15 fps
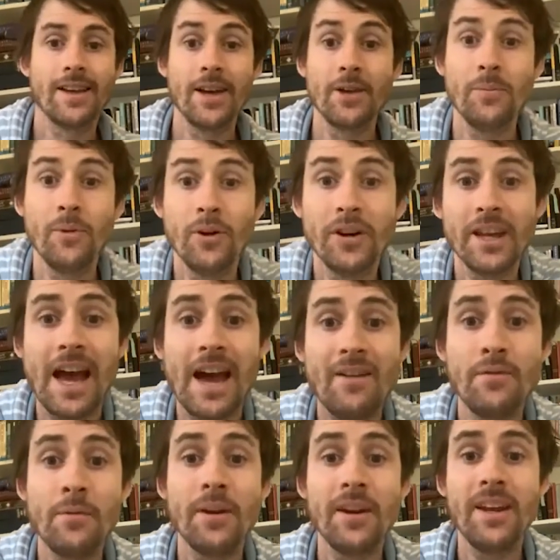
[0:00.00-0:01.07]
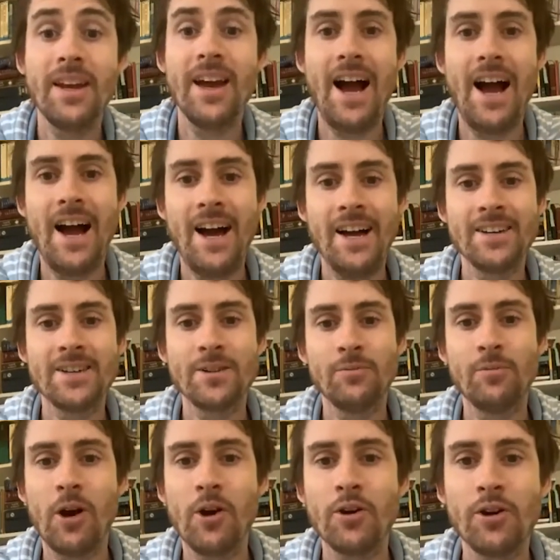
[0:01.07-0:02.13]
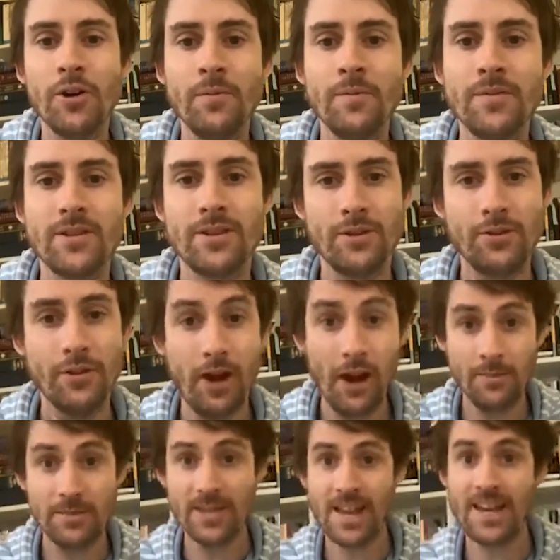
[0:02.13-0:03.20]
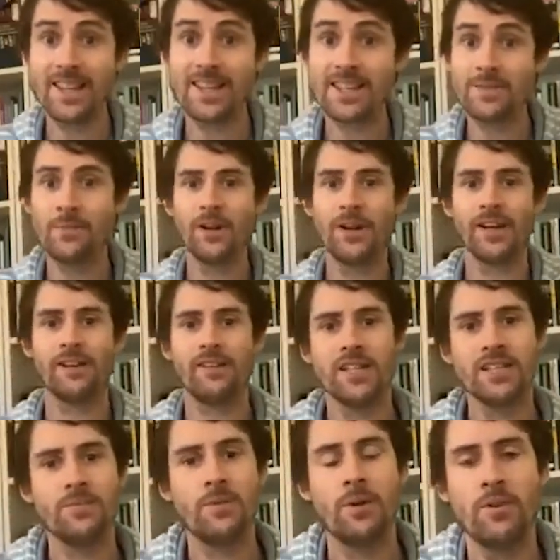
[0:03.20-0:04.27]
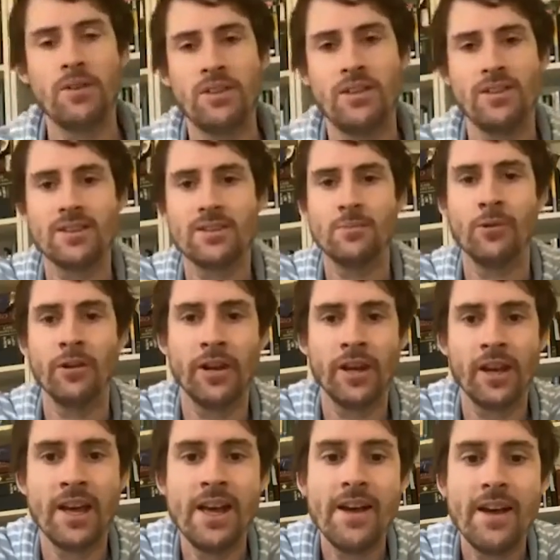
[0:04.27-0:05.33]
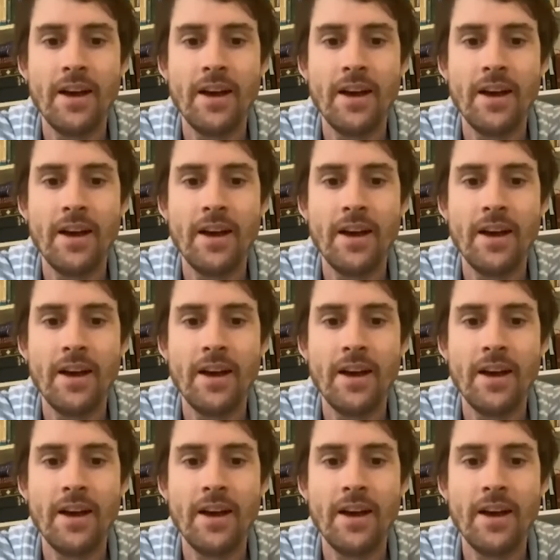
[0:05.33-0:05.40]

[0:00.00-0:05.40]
Good morning, everybody, and welcome to Hope Daily this morning. Great to be with you this morning.